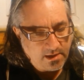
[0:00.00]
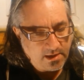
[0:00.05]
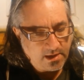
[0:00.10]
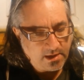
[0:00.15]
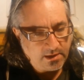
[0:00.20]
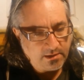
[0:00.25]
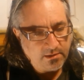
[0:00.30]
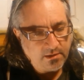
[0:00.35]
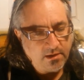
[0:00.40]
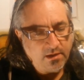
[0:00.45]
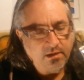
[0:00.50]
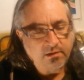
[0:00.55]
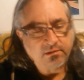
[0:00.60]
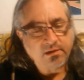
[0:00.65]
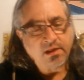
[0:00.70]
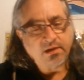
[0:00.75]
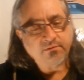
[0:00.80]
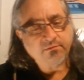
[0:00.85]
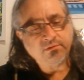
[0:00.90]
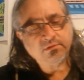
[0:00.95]
And a
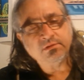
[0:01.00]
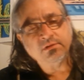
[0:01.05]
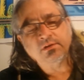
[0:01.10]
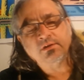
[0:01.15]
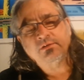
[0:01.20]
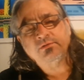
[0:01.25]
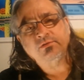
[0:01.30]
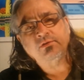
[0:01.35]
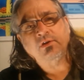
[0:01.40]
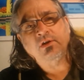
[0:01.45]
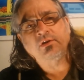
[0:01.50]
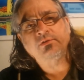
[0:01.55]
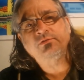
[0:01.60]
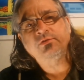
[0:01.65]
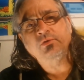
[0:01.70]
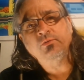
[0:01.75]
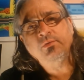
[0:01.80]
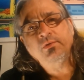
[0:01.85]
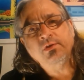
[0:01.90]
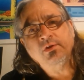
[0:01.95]
lot of the lyrics are
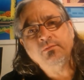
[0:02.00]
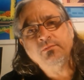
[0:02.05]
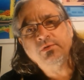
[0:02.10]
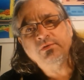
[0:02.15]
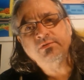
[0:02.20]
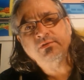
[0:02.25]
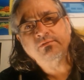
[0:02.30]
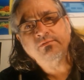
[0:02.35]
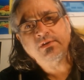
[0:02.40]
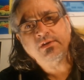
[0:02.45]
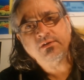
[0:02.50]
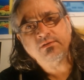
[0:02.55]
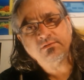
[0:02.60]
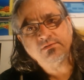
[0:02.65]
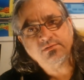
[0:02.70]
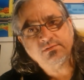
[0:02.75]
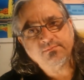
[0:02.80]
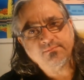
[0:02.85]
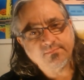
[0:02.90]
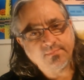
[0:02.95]
also with our music
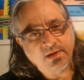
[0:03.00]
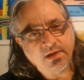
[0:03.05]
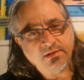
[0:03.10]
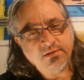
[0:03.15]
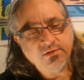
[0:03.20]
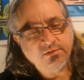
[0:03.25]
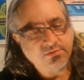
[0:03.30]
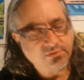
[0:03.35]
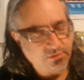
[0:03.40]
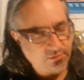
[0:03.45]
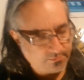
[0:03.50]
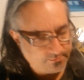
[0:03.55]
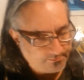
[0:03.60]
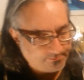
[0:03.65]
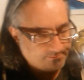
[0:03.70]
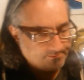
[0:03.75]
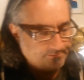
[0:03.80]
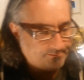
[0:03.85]
videos at YouTube.